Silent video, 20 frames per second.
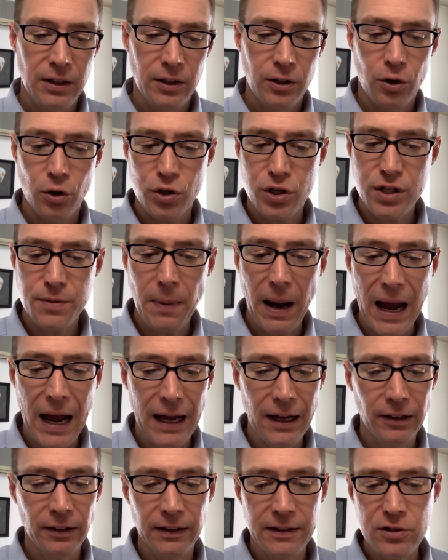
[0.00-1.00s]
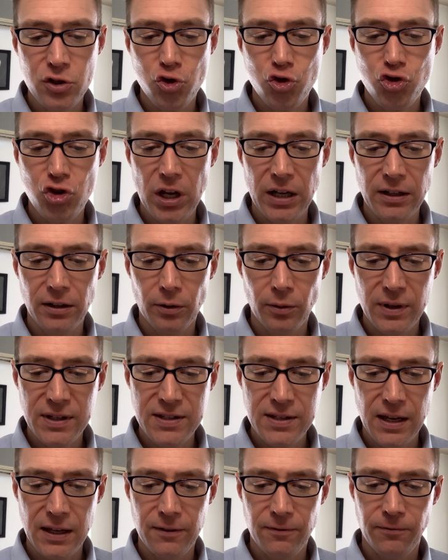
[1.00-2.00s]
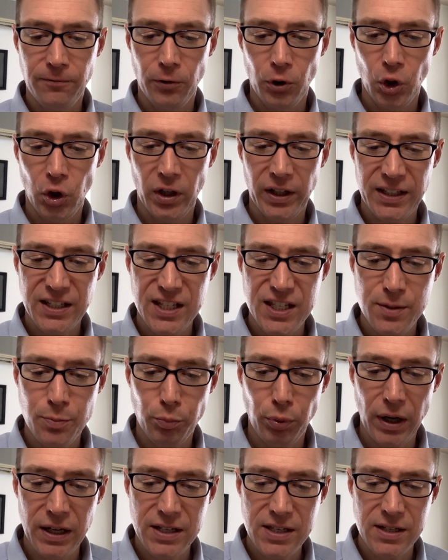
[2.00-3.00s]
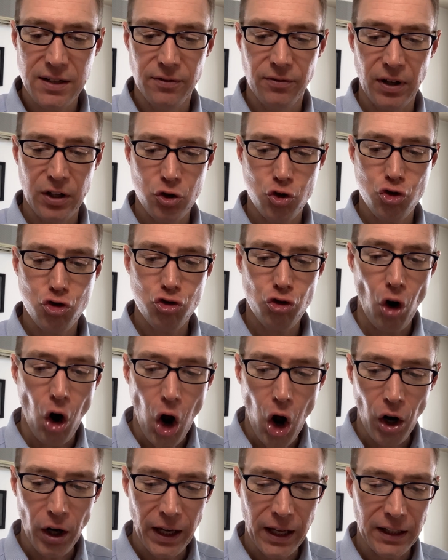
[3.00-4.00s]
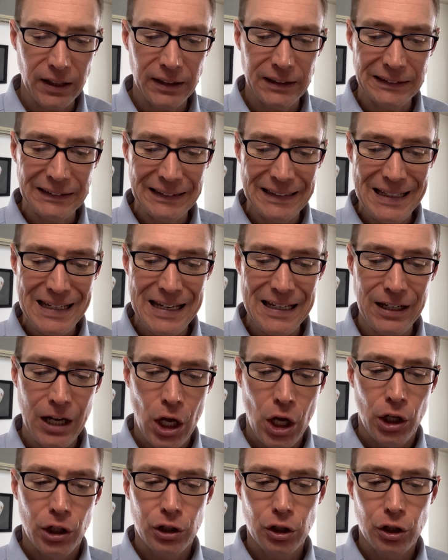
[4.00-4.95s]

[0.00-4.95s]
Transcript: Your smile is generous and full, expressive and strong and clean.